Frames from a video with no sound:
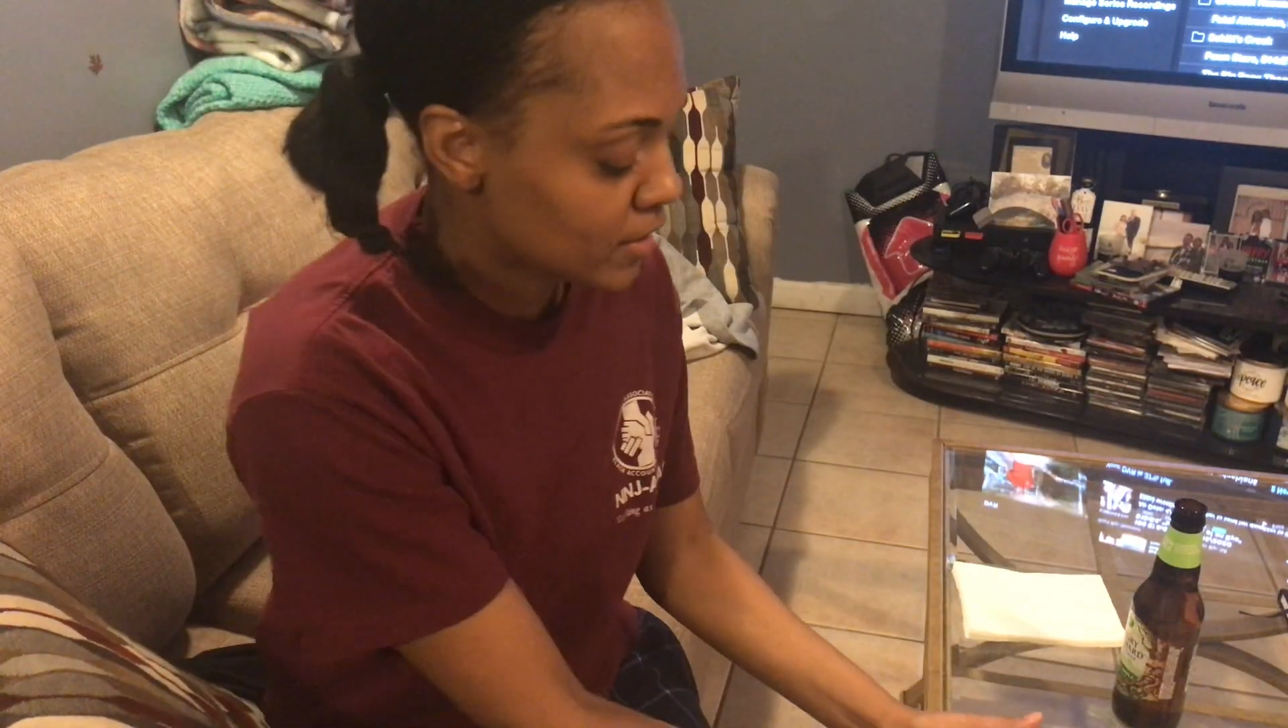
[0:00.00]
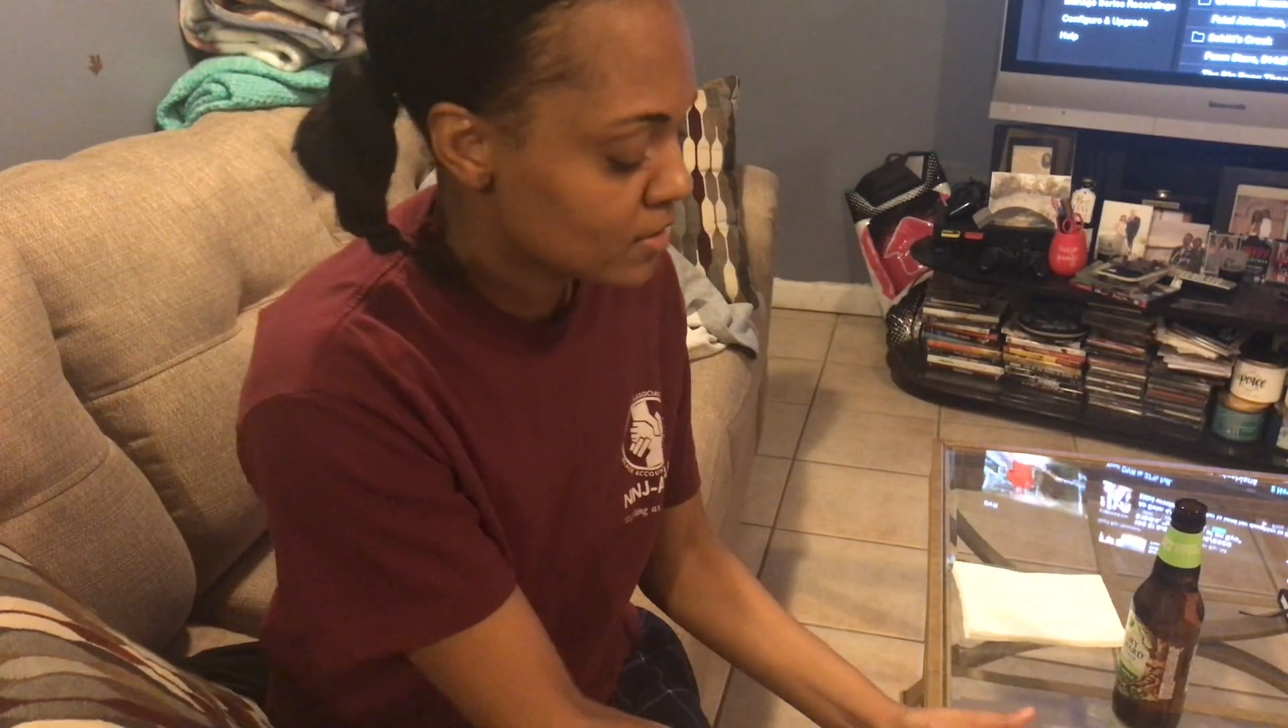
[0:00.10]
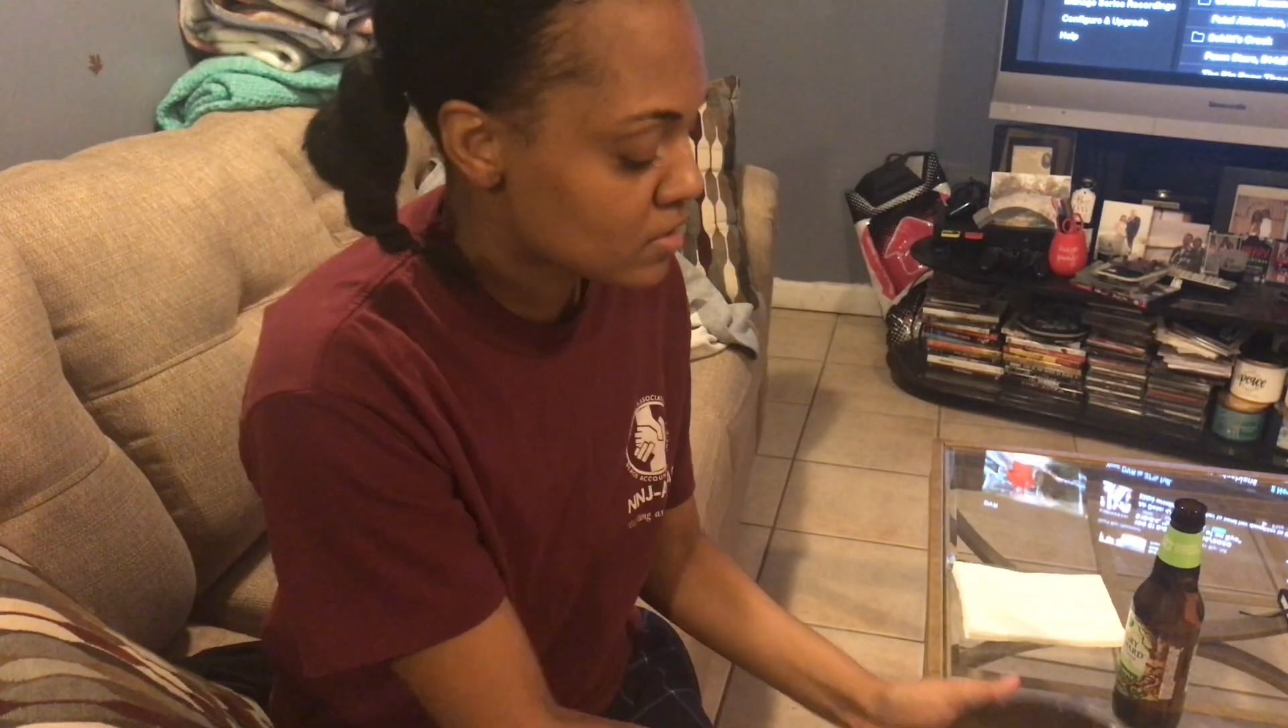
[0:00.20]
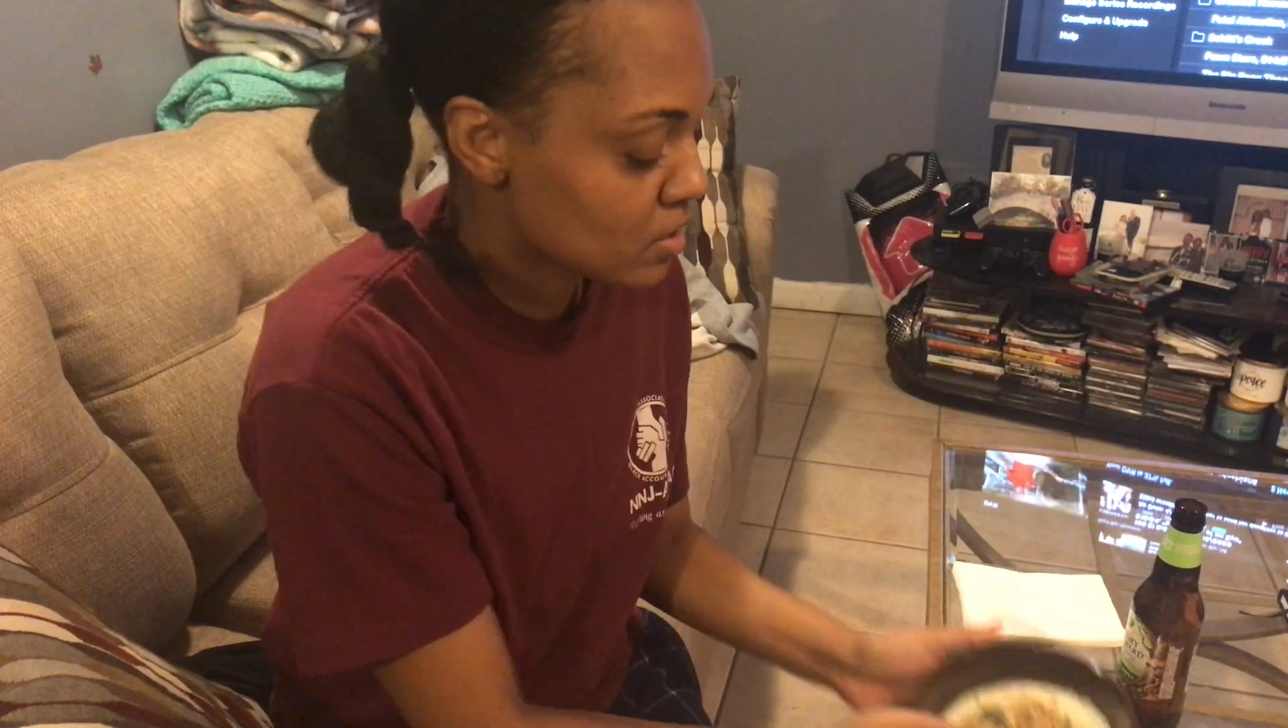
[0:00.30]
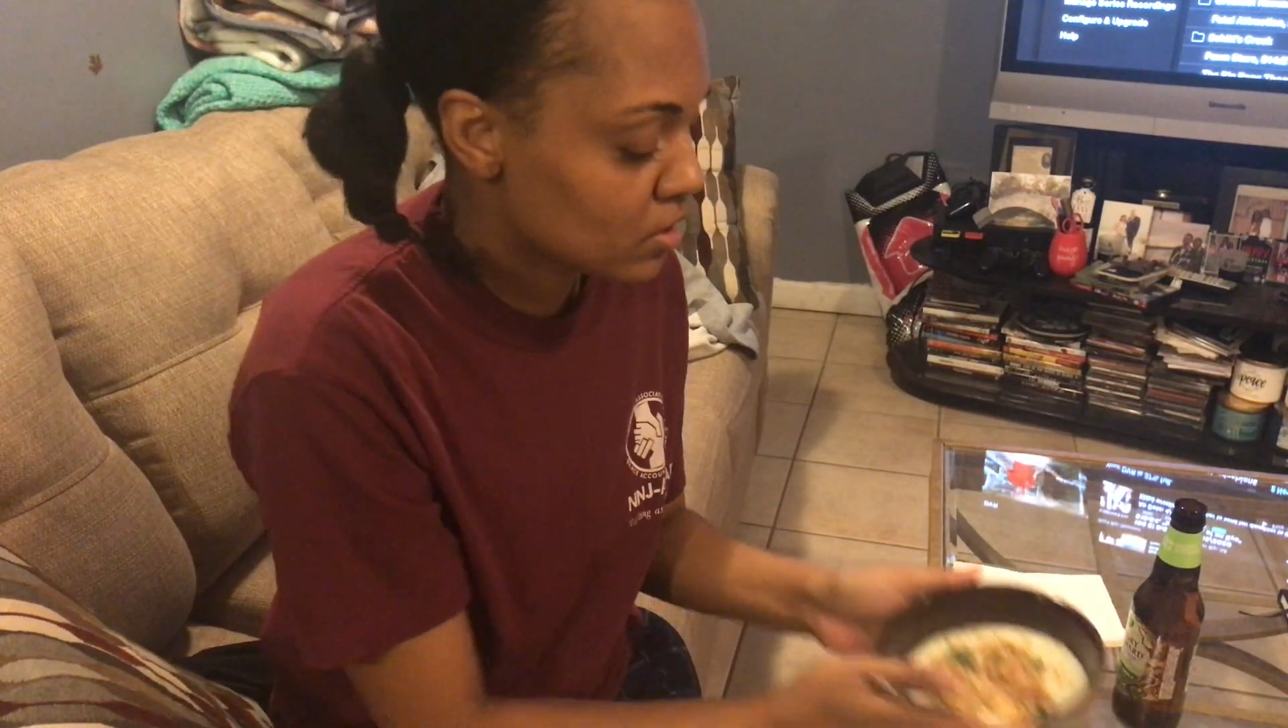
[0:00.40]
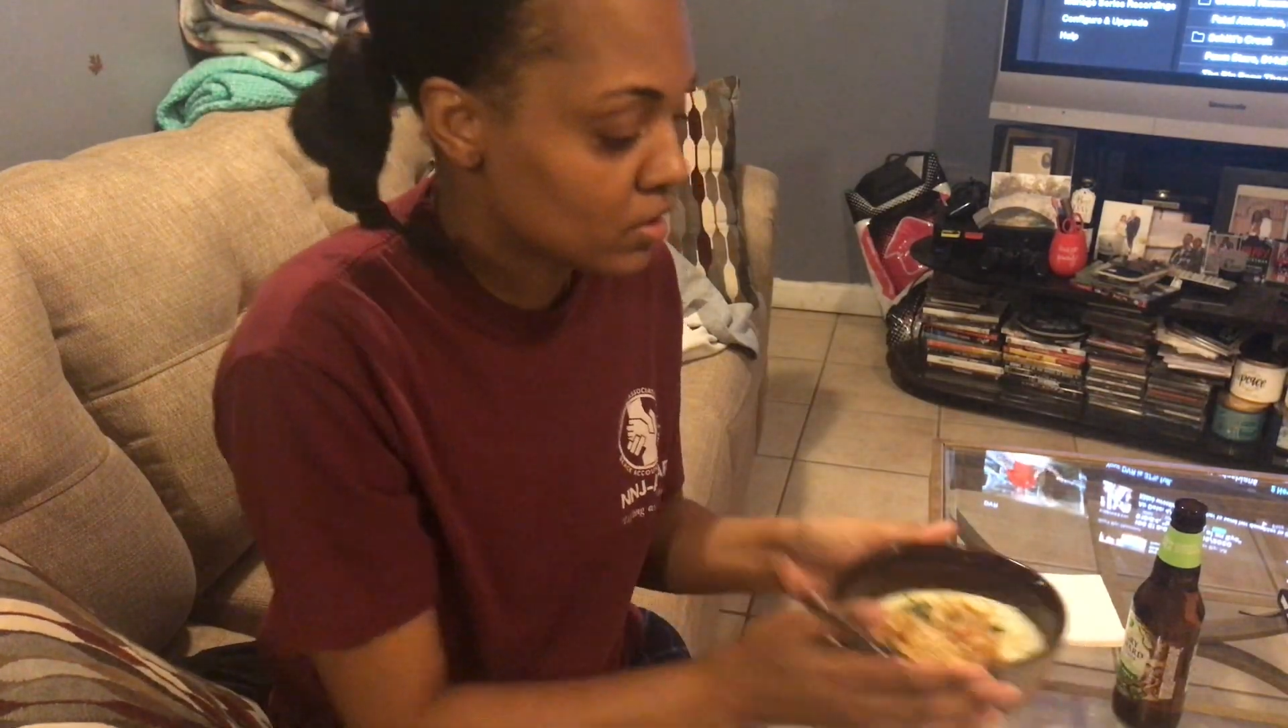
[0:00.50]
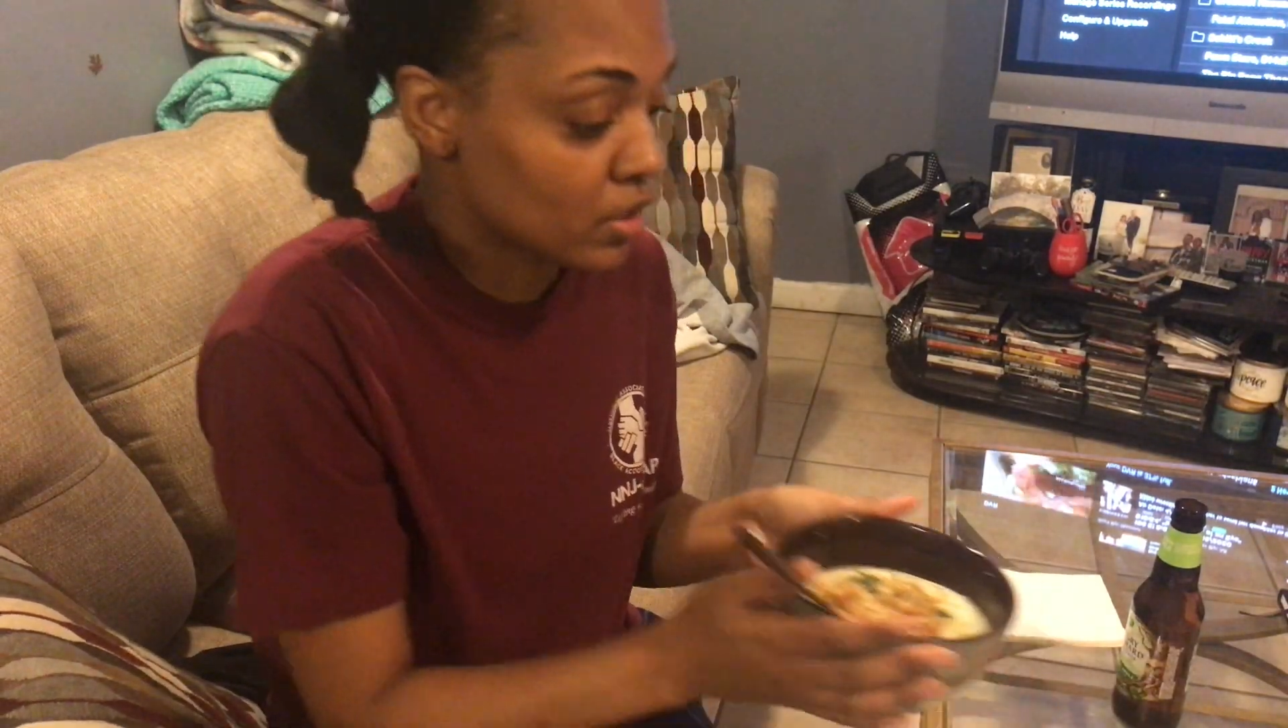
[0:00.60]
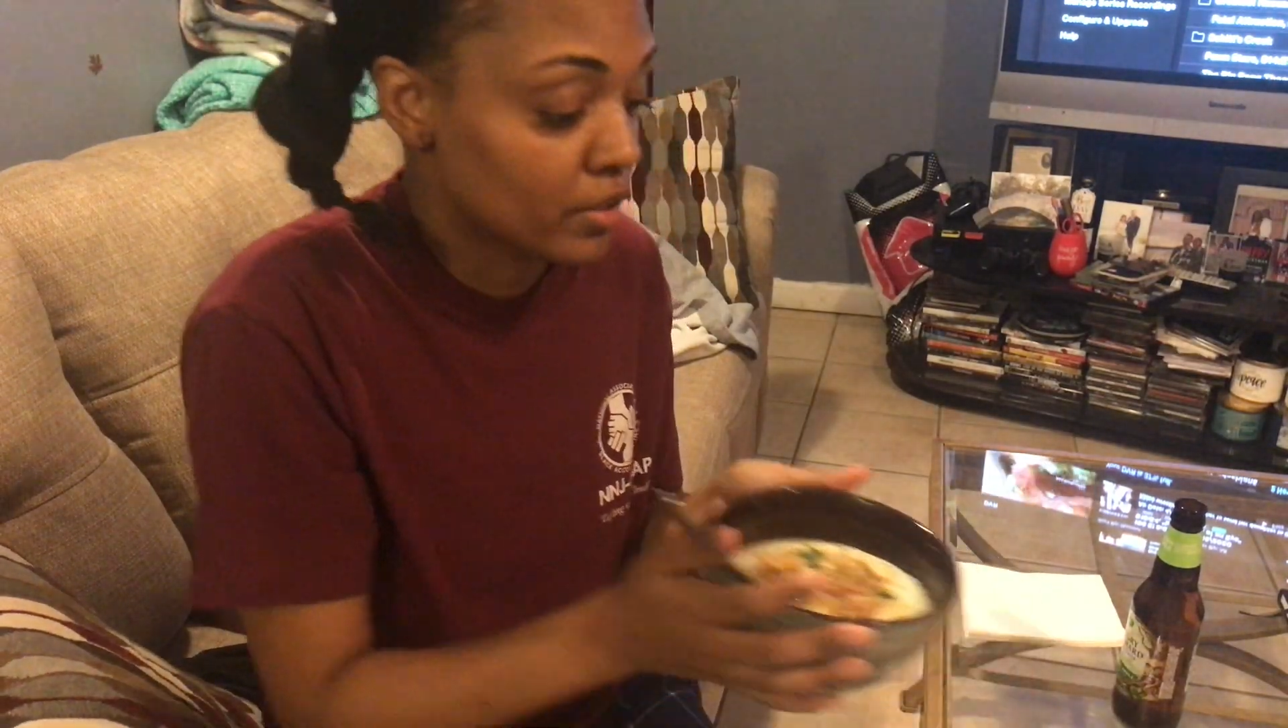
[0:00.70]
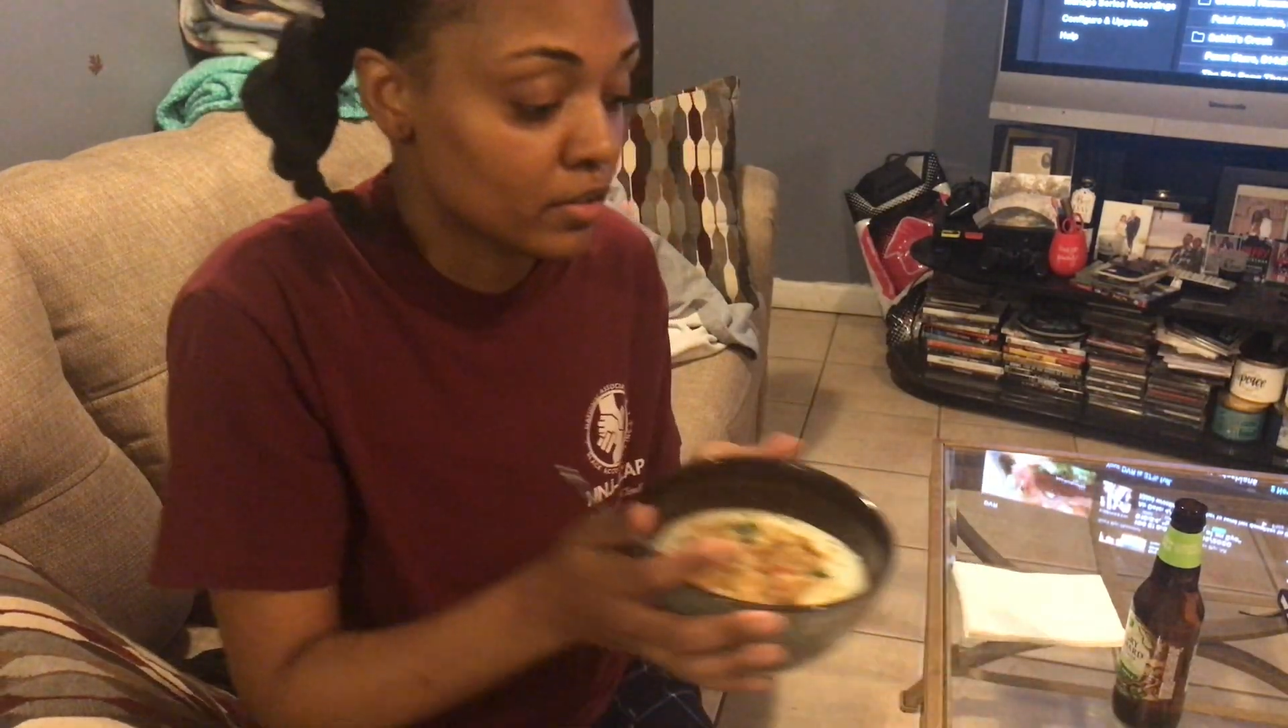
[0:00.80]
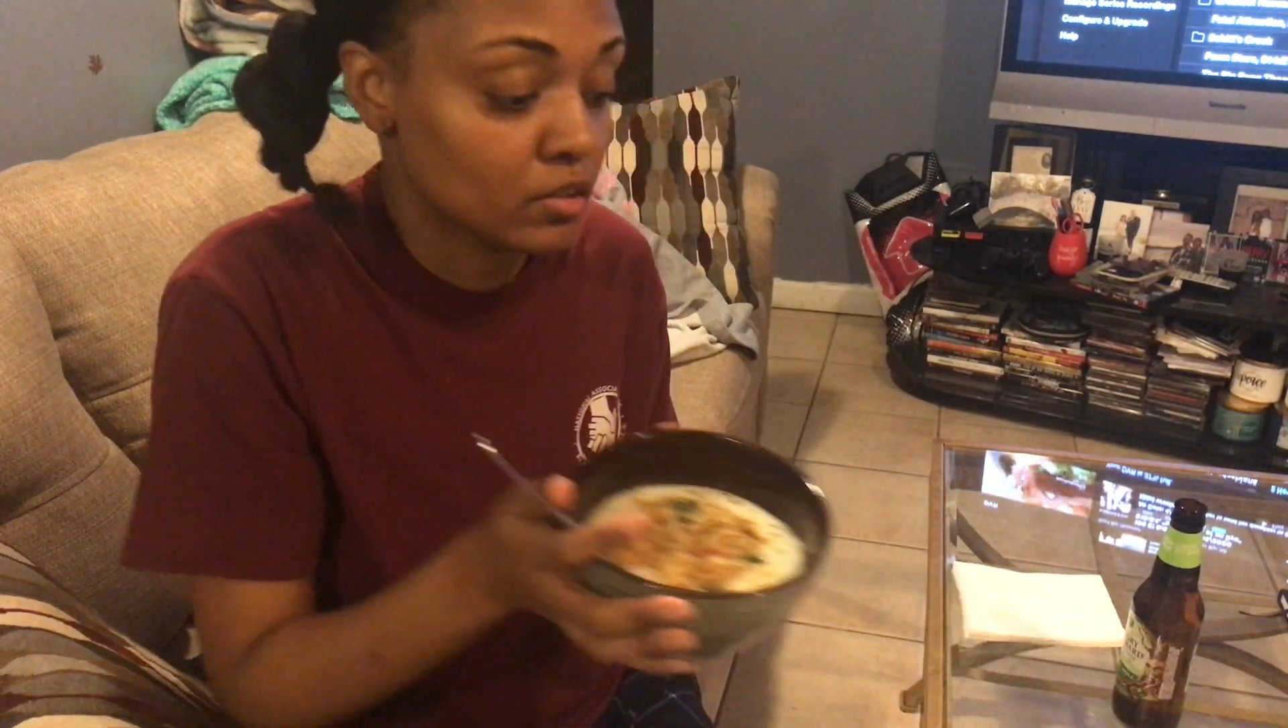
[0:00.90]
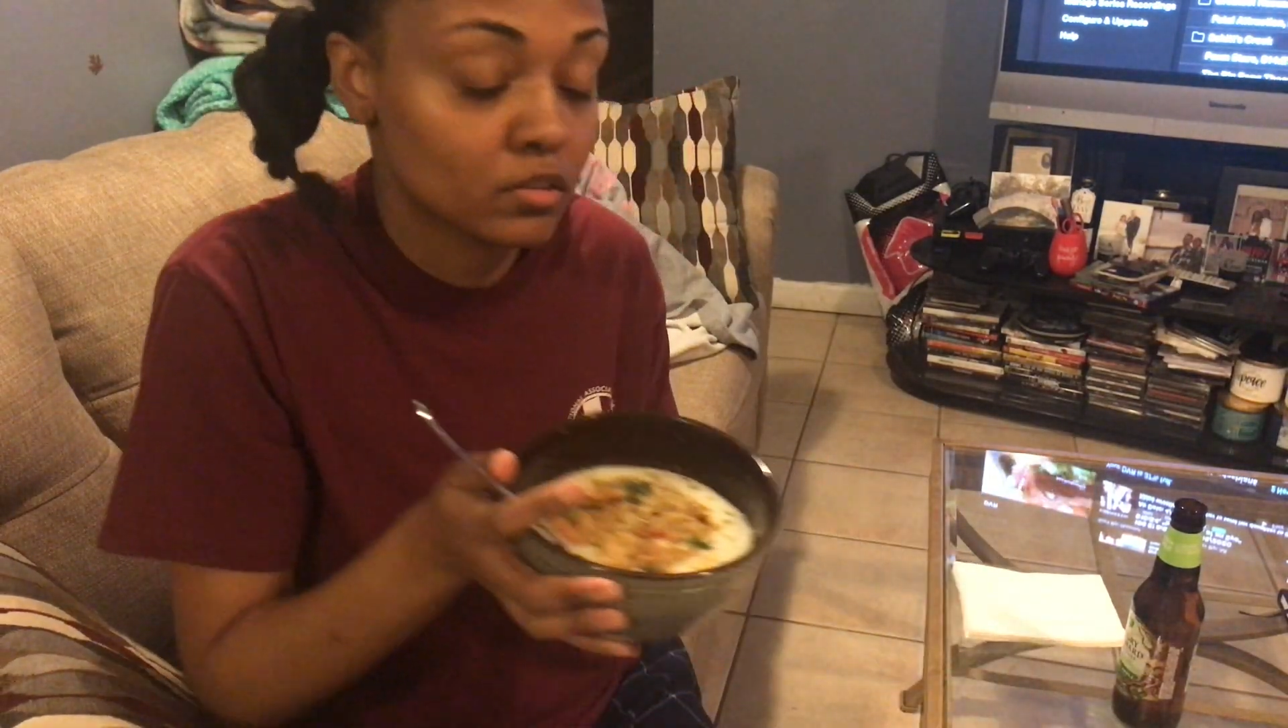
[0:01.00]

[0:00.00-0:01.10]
is done.